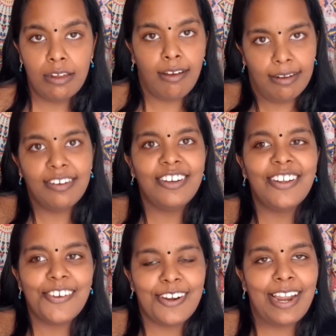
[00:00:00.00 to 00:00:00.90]

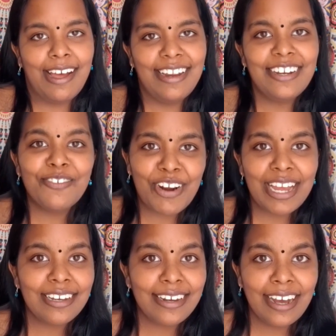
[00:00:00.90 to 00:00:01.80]
online
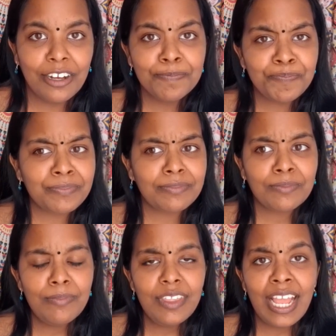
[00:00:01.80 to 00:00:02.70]
right now,
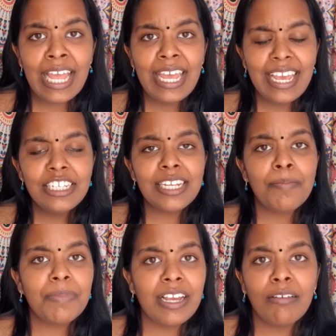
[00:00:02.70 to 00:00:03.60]
it's
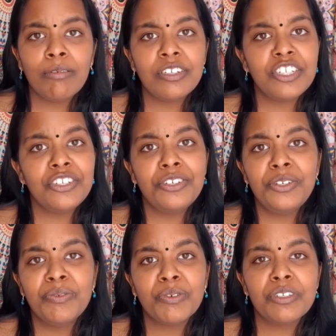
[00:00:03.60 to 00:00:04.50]
something I've wanted to
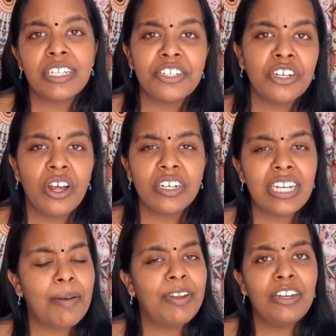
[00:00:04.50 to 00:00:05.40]
do for such a long
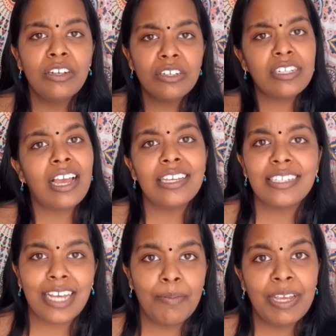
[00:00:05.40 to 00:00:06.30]
time, and it looks like
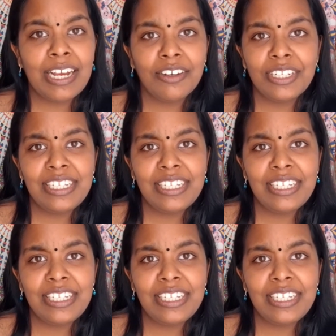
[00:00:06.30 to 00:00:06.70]
it's coming out